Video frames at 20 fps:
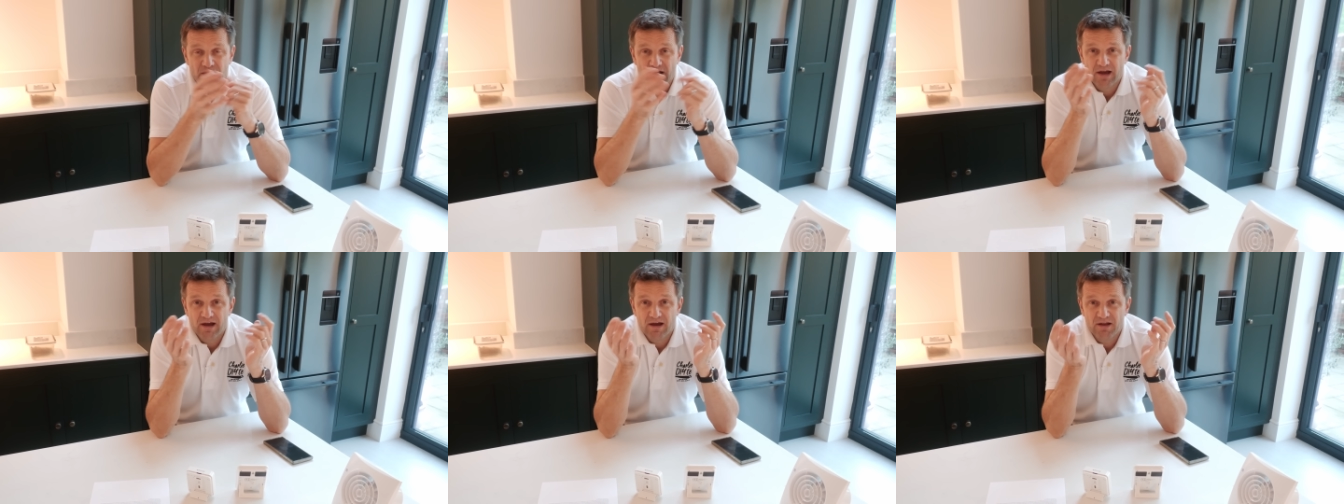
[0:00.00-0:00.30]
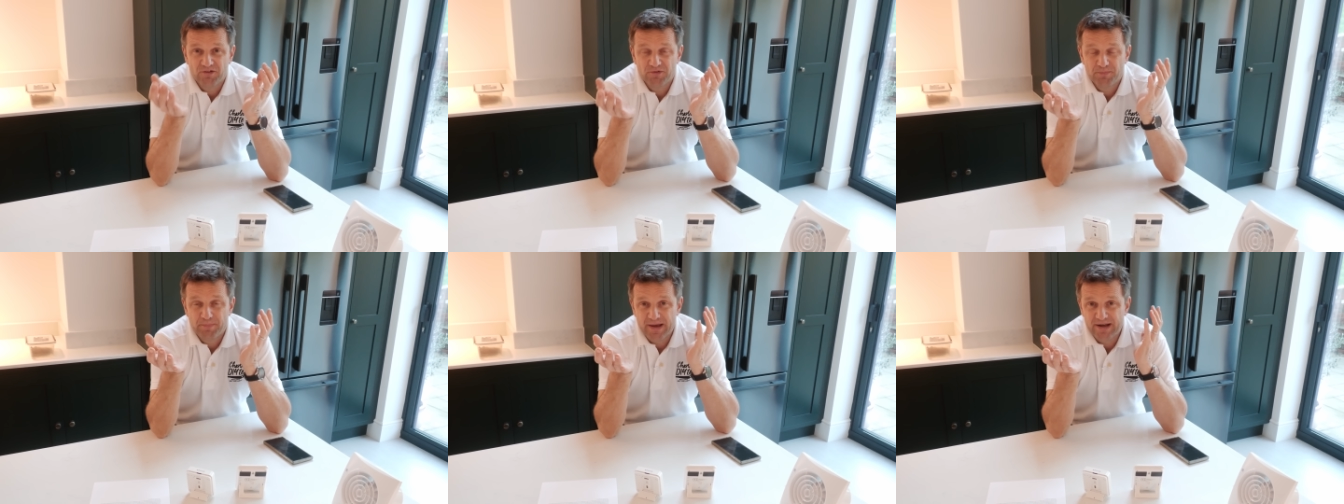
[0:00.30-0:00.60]

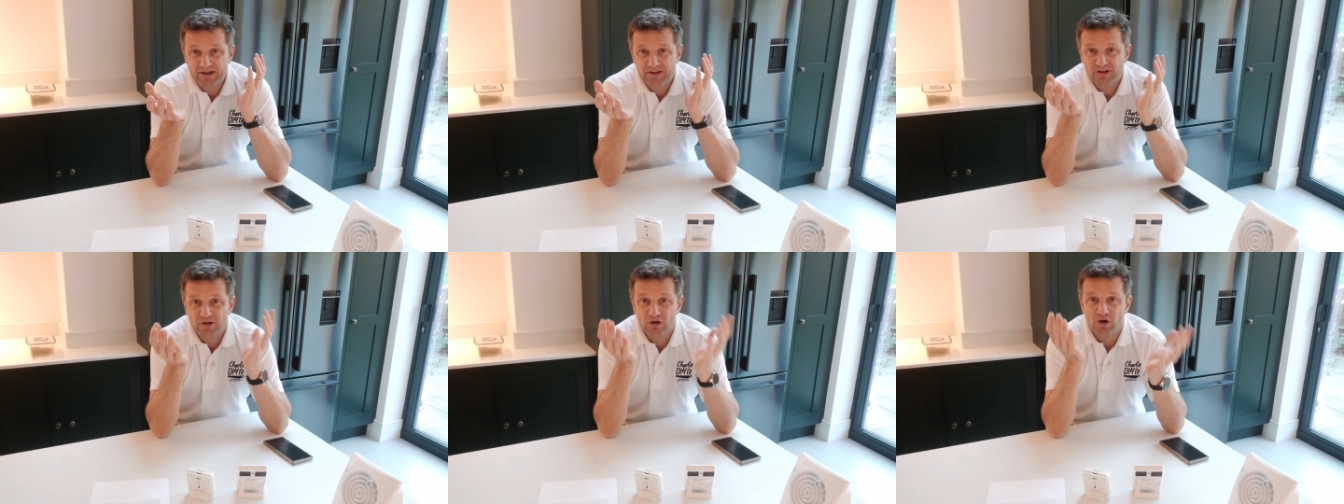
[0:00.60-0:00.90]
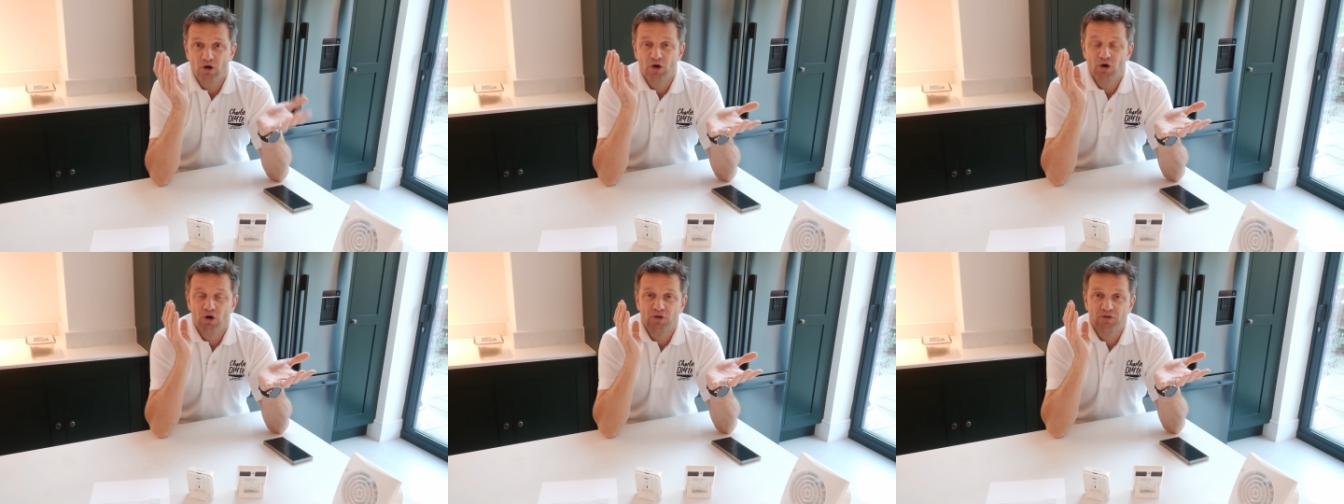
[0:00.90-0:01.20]
depending
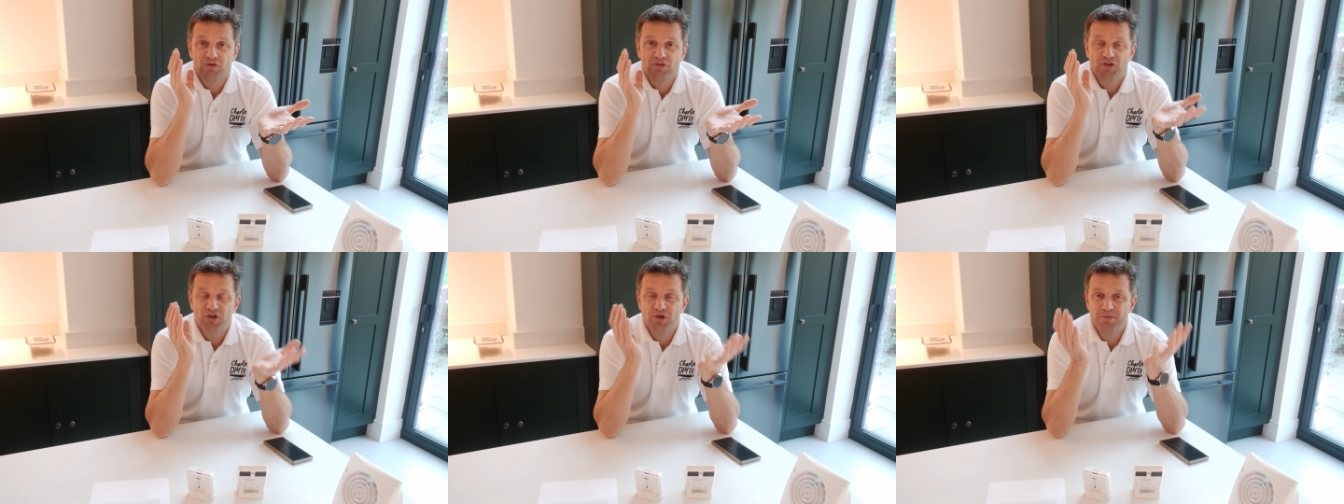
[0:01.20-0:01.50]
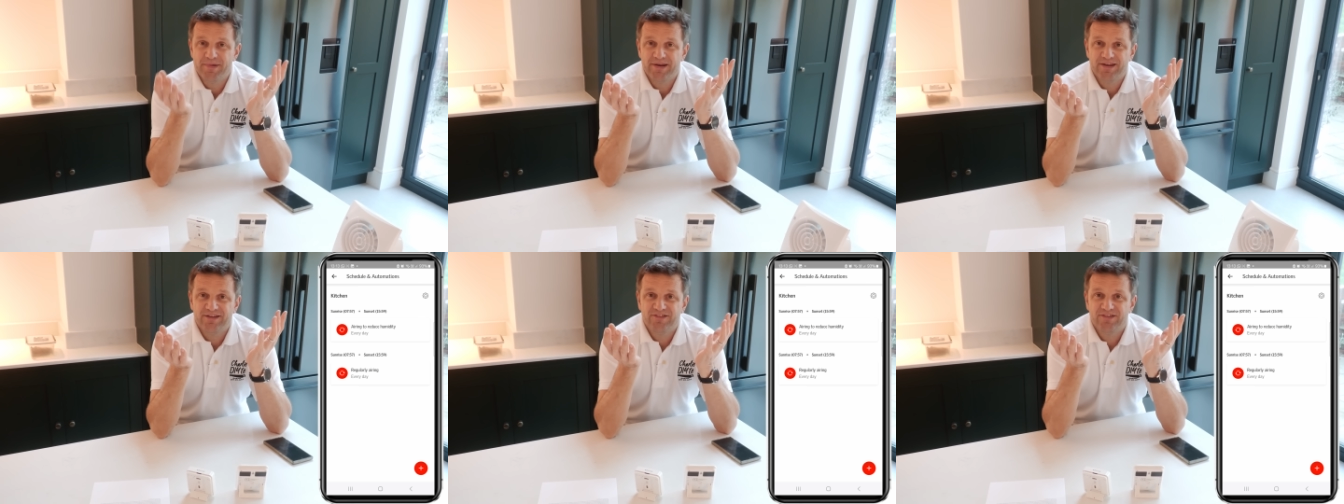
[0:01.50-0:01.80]
on
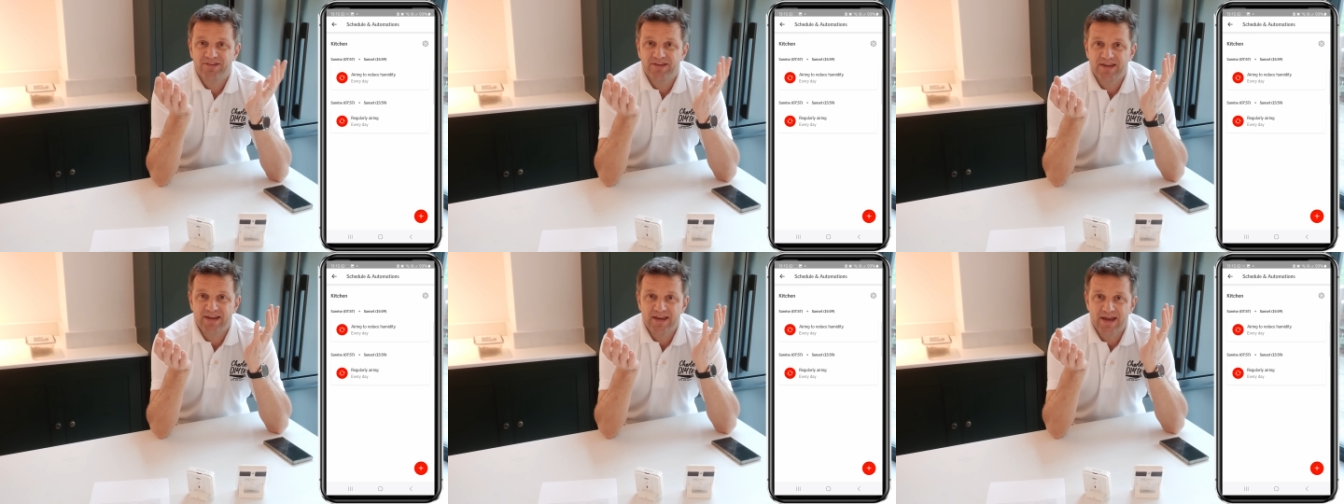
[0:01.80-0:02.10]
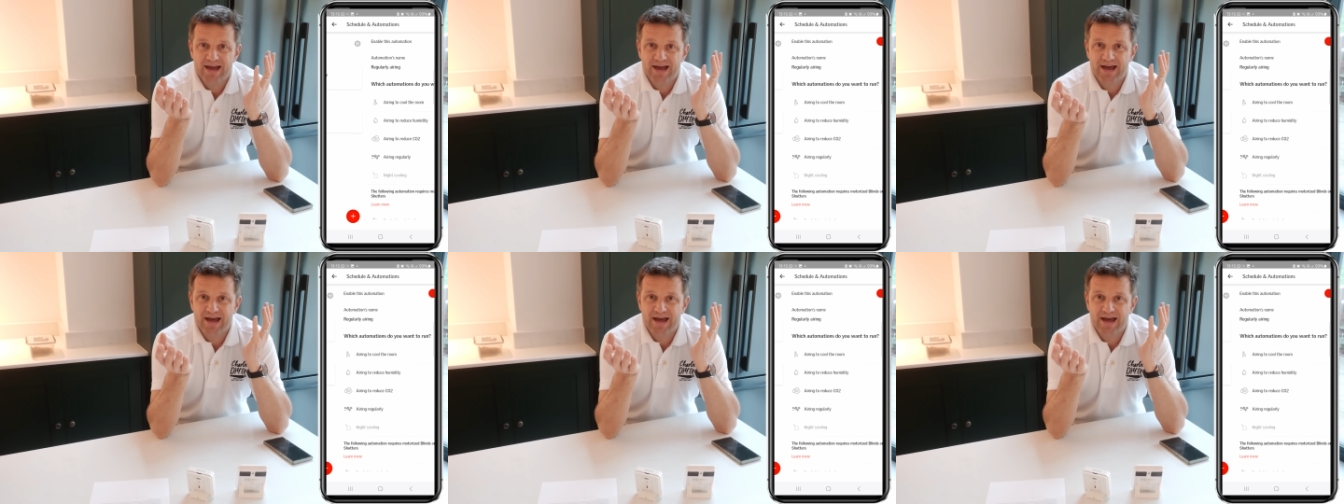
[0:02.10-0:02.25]
humidity,